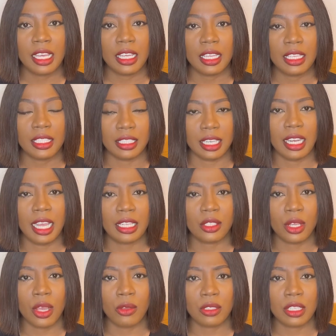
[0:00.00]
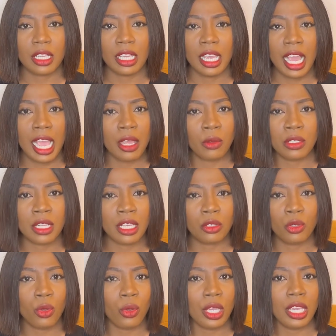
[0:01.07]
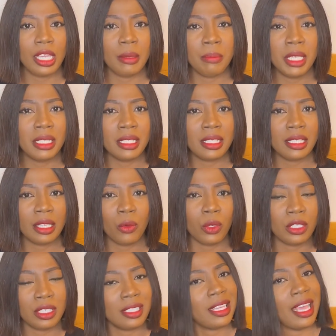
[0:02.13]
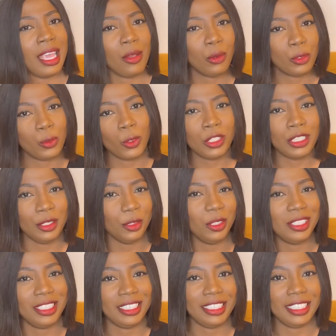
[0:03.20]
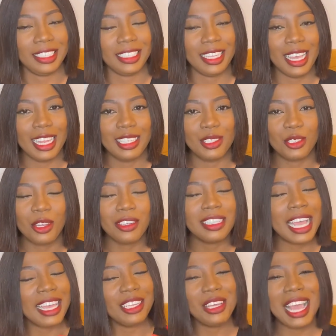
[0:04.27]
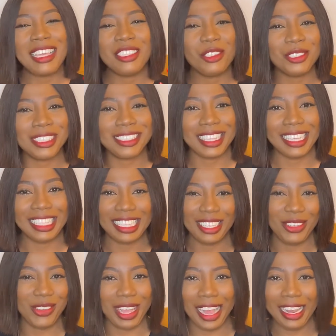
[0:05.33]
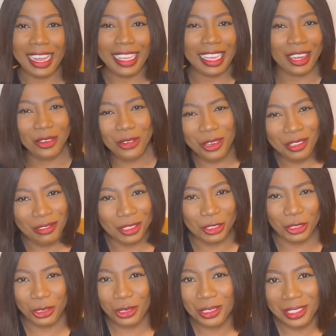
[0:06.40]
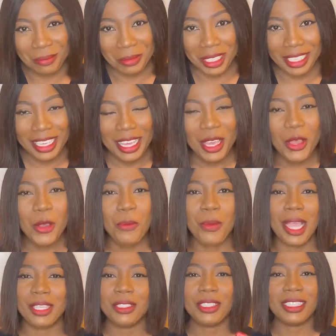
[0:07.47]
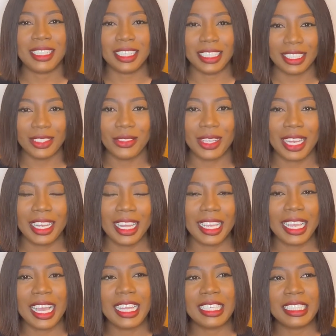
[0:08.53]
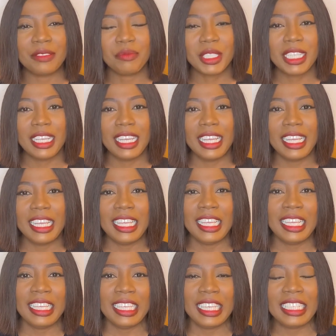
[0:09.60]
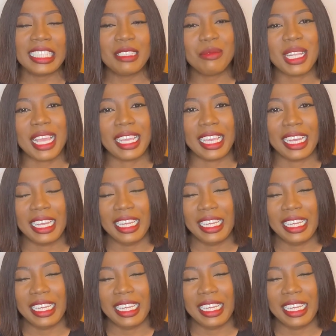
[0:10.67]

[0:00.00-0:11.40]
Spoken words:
he's an actor, I was like, so it means it was this guy I was watching, not the genie and stuff. I just think they look alike. I don't know if it's just me, but I just think they look alike. And he seems like the